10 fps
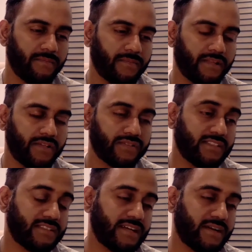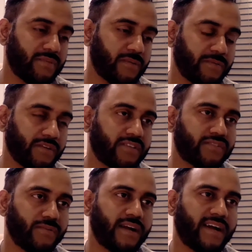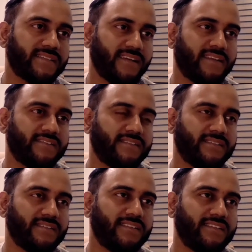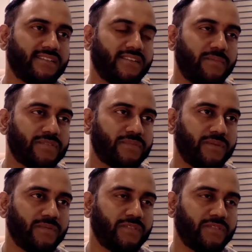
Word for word: close and is now probably going to surpass Edison in his accomplishment,